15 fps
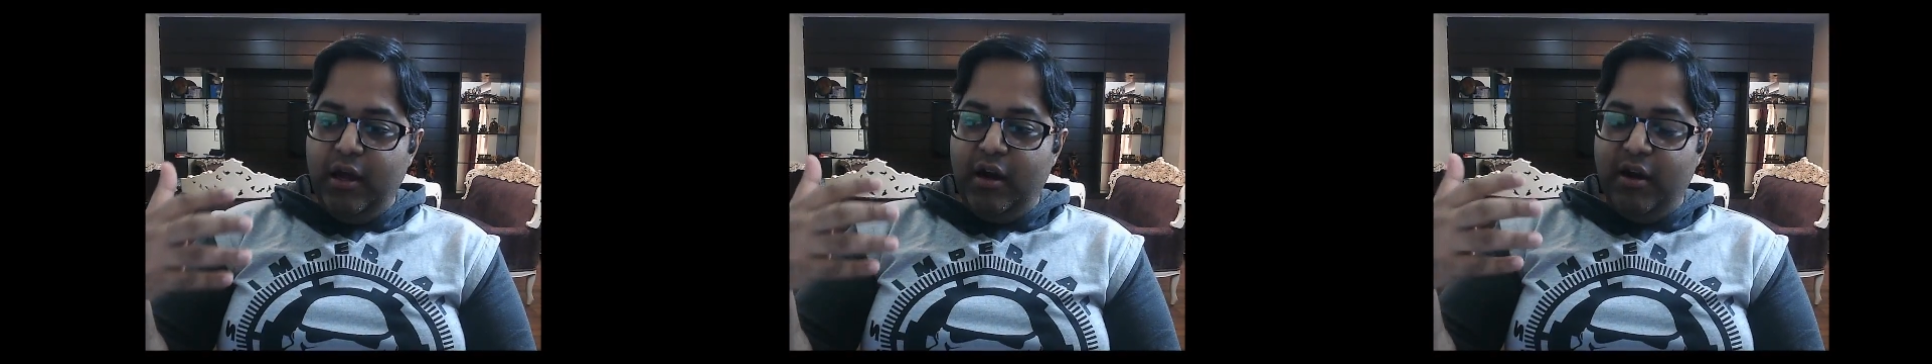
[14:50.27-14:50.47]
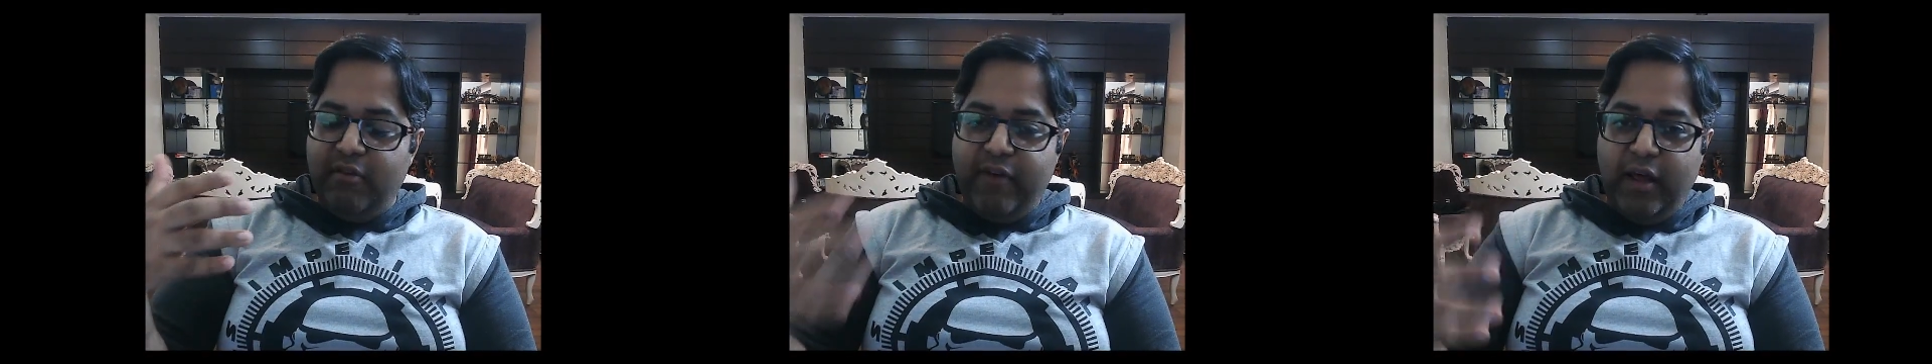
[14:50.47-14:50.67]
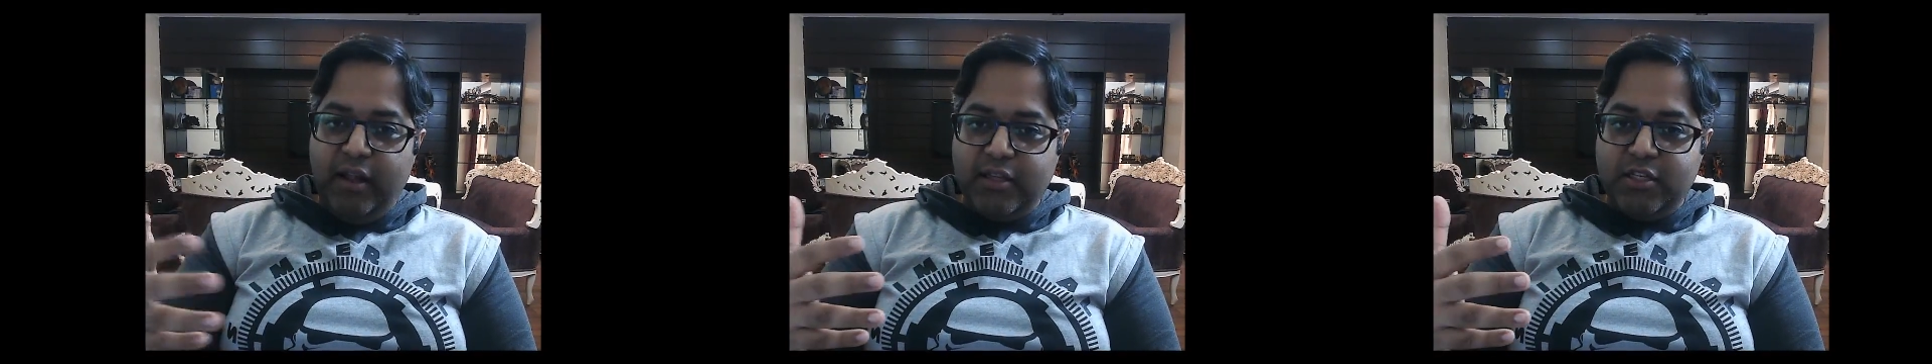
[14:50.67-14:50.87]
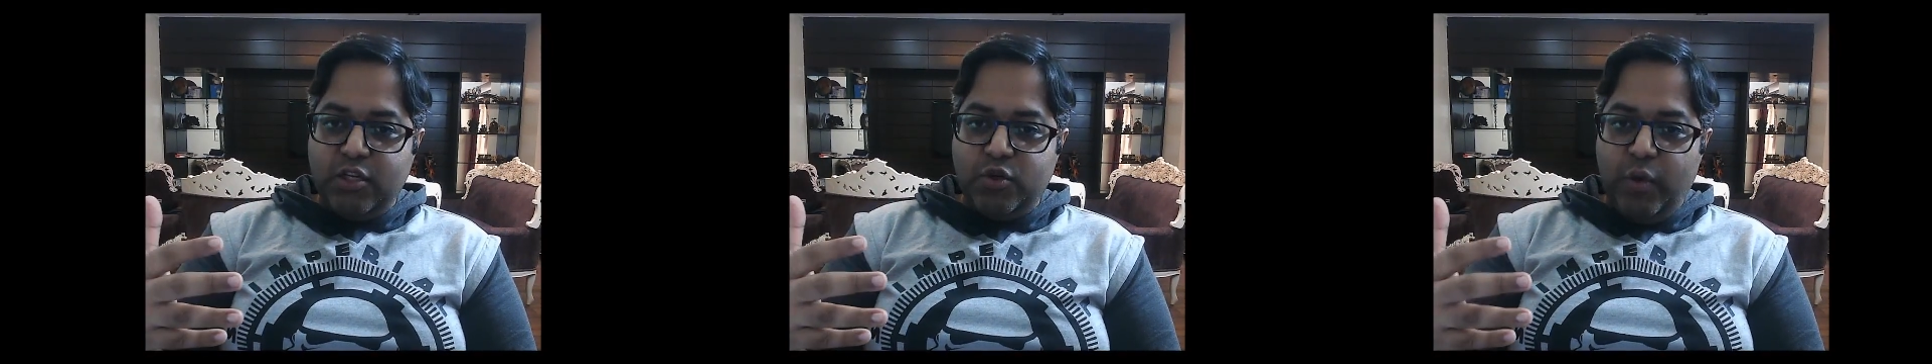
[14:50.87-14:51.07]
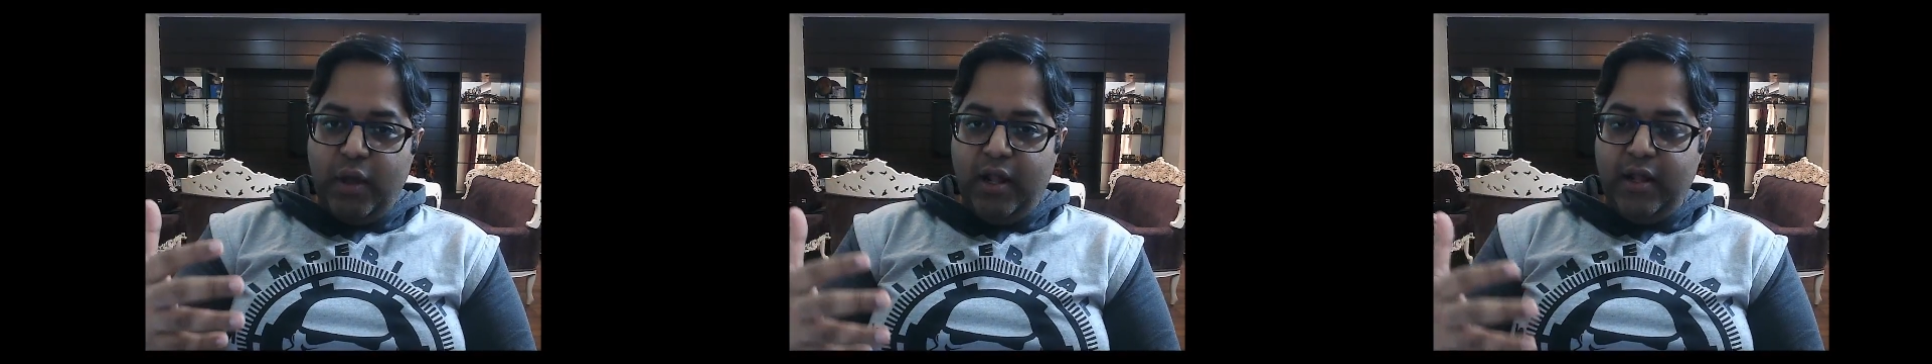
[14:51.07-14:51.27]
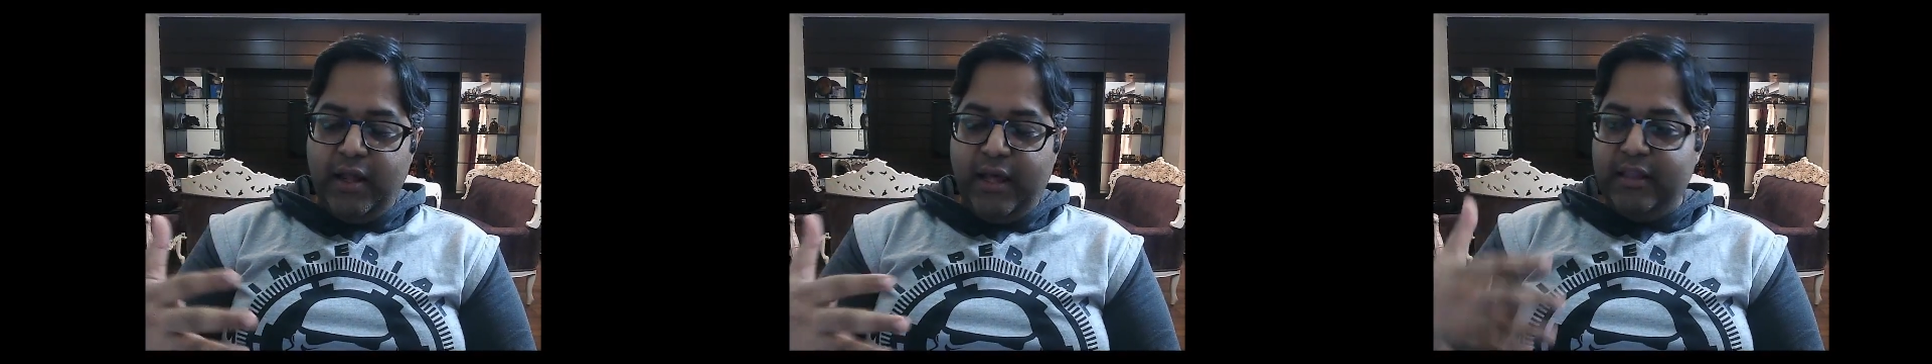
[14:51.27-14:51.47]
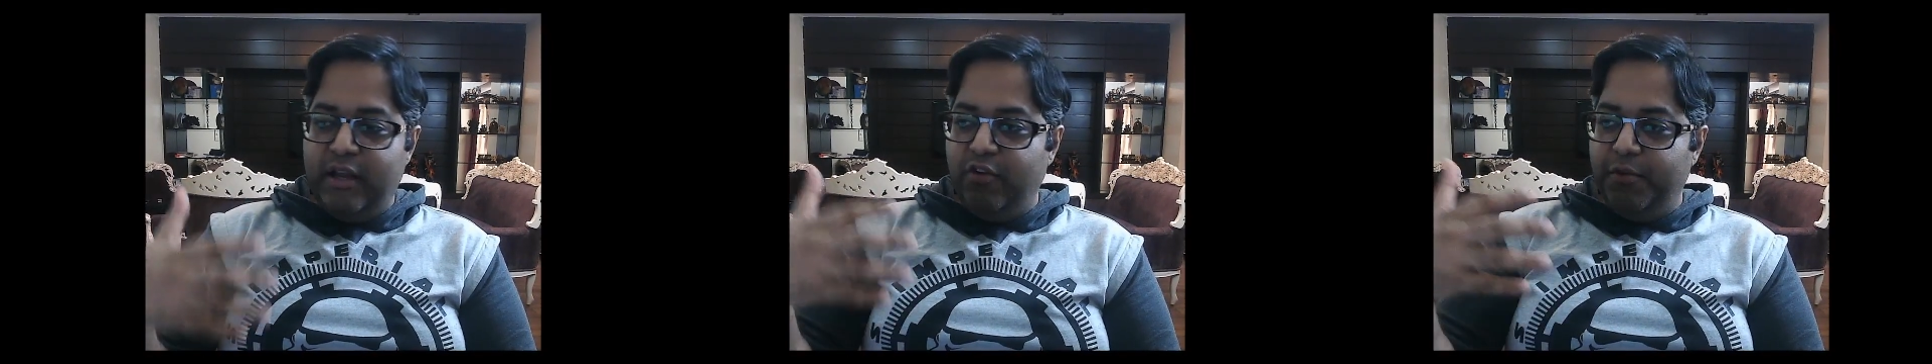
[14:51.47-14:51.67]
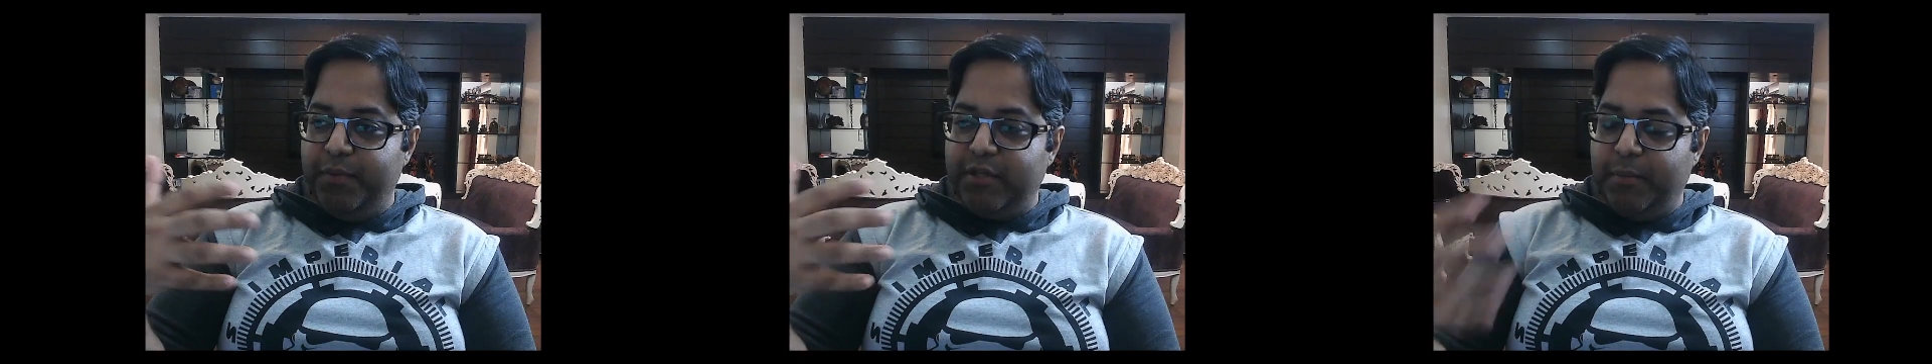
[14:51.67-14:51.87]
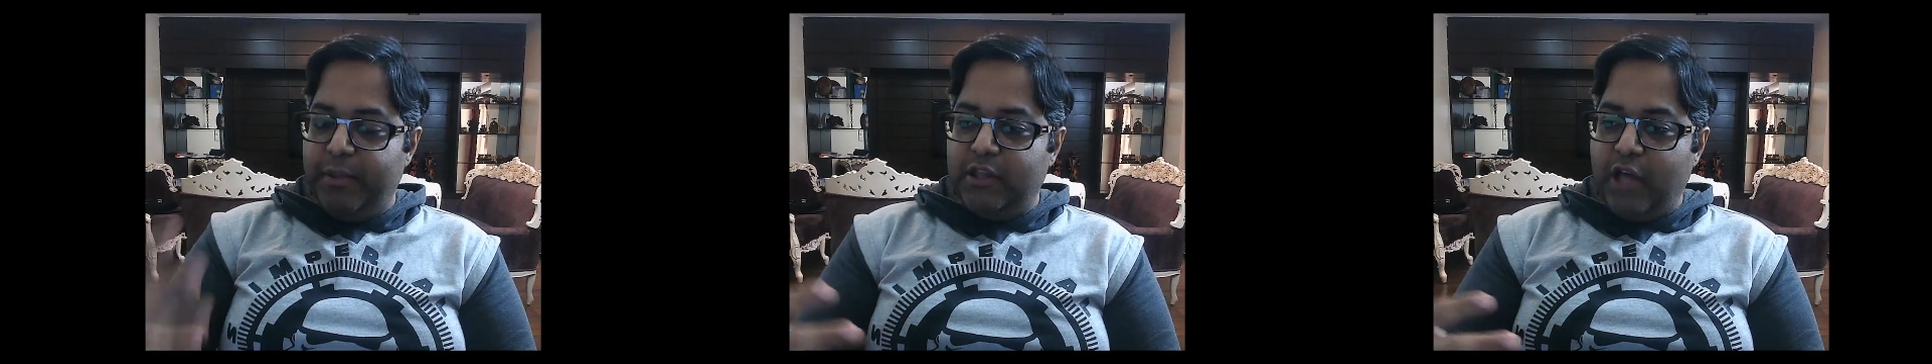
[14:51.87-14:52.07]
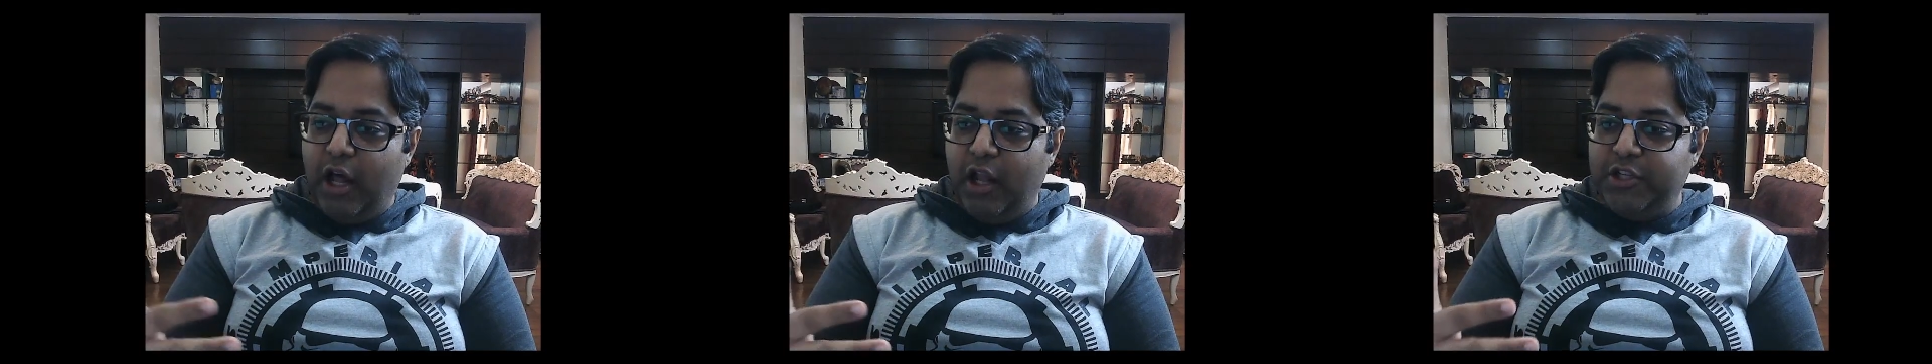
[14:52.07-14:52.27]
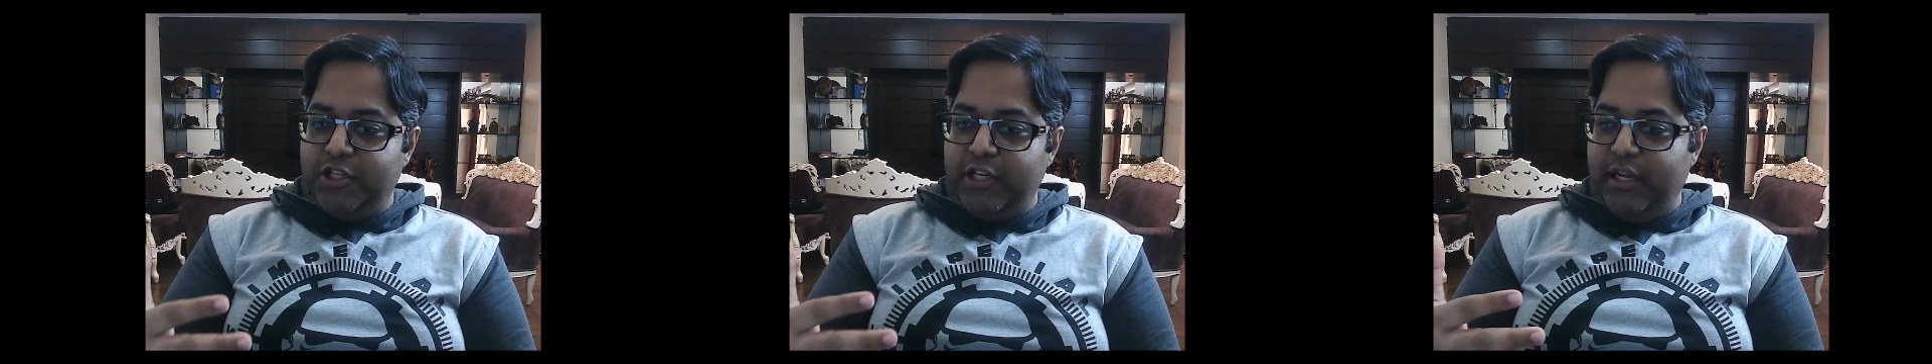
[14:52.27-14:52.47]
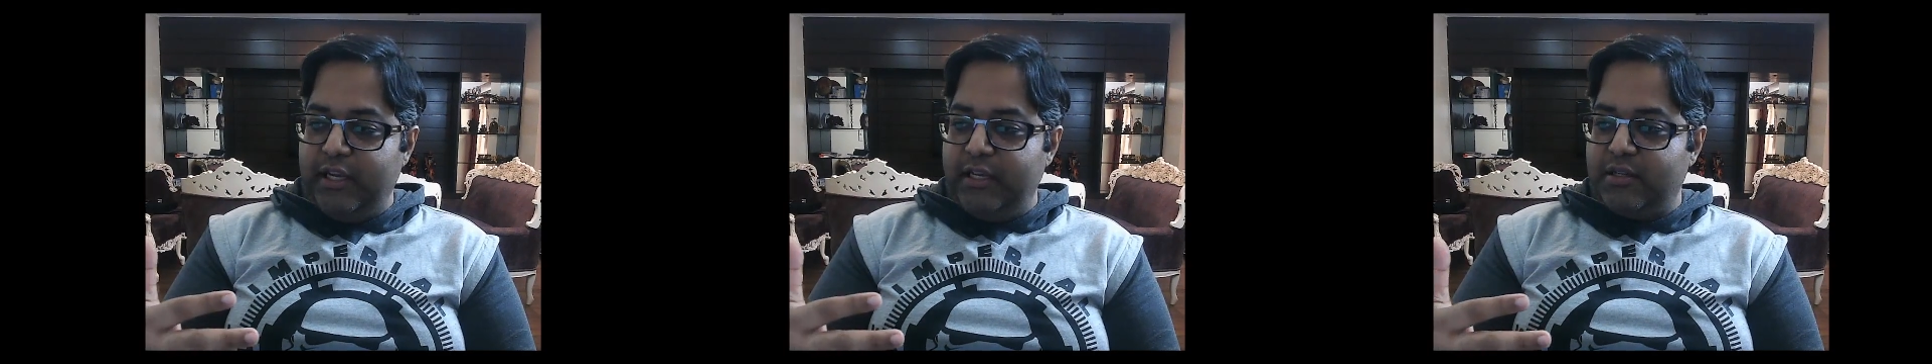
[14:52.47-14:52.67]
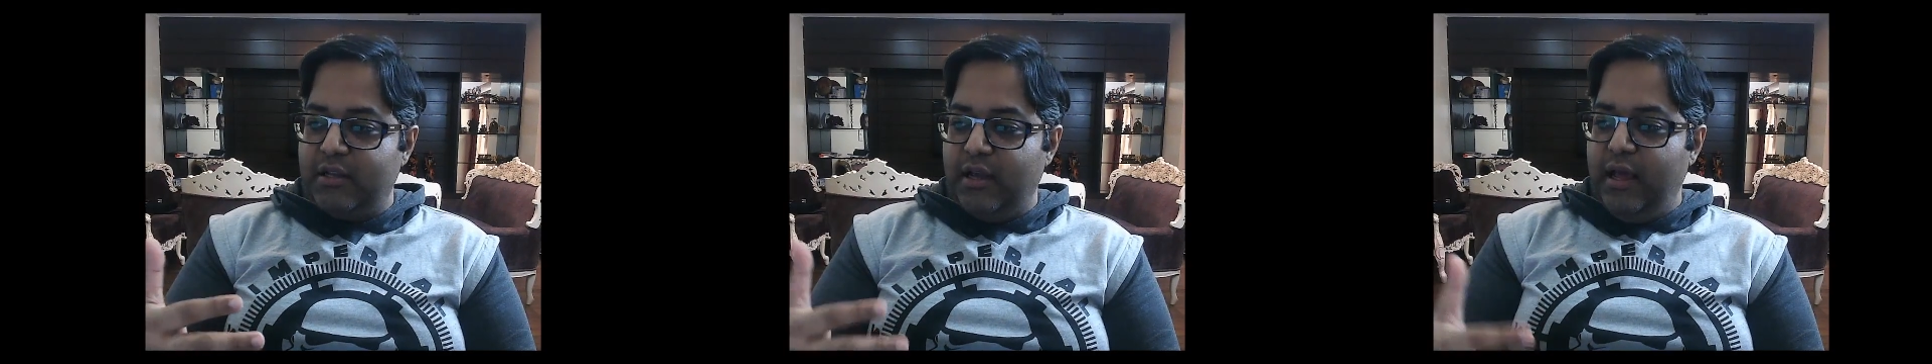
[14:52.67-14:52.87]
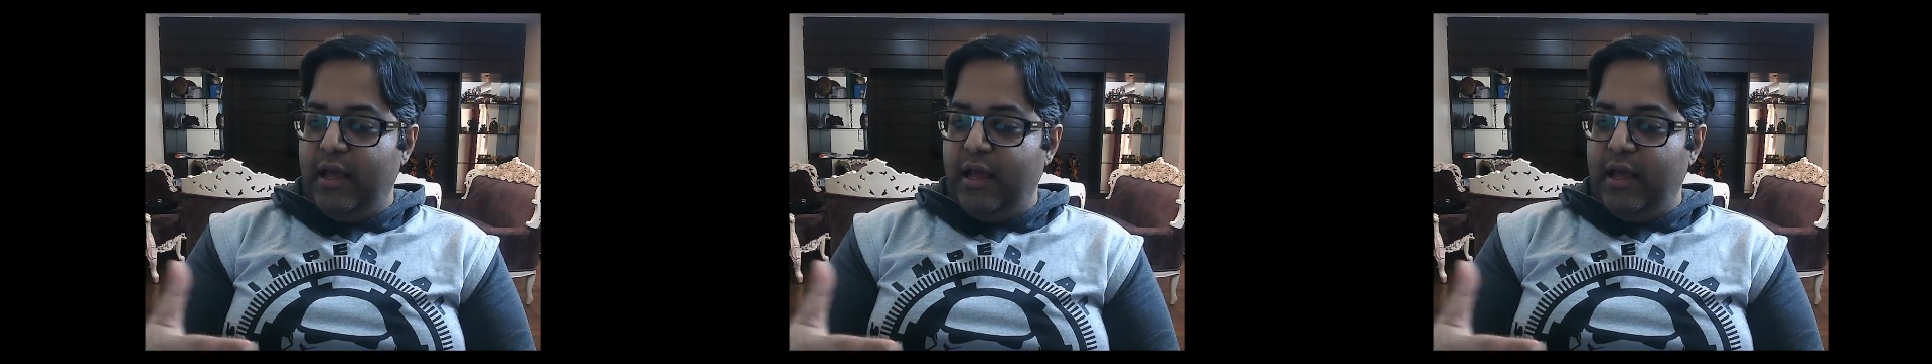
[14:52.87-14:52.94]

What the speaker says: novellas as well, and there will be some anthologies